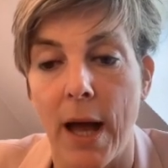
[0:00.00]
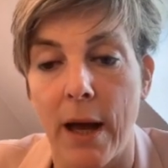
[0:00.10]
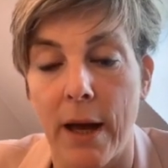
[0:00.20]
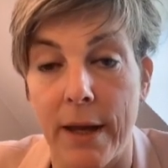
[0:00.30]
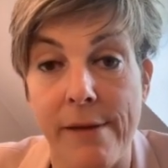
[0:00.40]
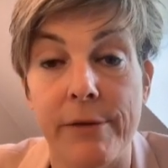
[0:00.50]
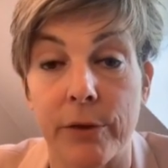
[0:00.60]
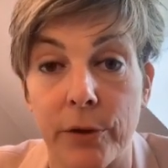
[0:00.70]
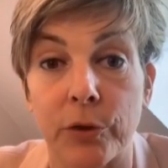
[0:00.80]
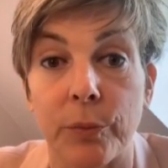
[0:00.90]
even
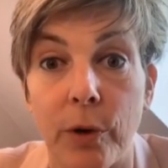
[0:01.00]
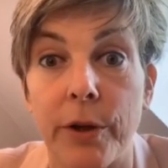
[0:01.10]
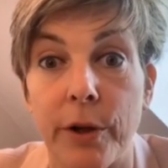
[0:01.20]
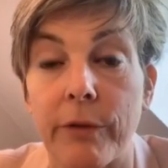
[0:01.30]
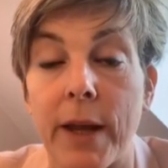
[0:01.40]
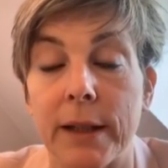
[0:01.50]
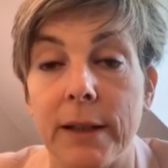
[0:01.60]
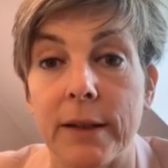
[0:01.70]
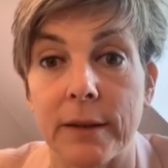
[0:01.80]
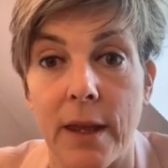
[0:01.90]
on a small nerve like
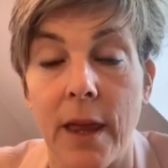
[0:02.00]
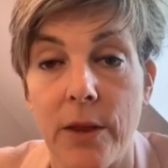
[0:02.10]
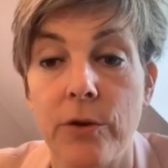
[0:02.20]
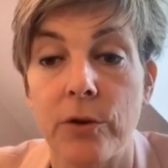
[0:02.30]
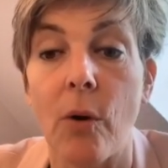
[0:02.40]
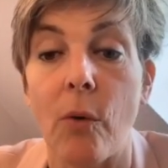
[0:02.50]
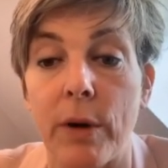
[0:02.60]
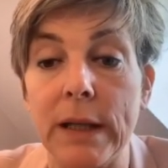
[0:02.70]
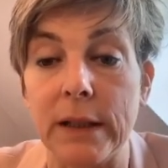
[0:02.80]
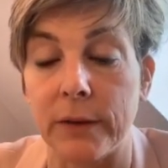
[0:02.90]
this, and then you know
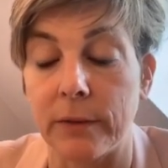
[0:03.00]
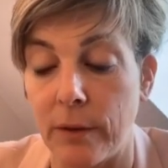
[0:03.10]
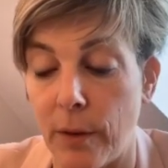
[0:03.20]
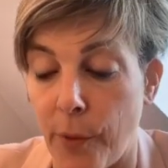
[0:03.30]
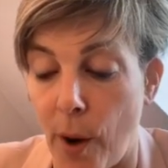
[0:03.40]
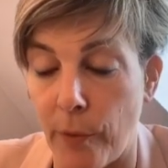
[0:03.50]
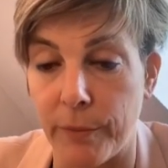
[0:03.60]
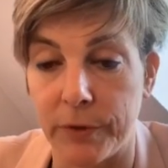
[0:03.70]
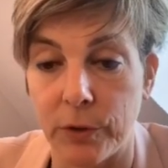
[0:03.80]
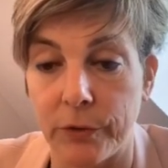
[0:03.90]
it is a problem.
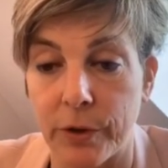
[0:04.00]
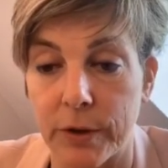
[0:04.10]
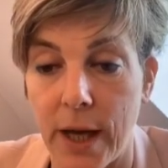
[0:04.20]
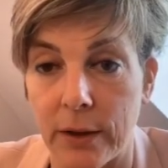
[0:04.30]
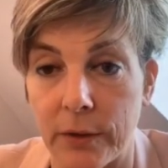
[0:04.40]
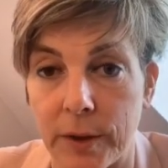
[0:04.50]
It's good for diagnostic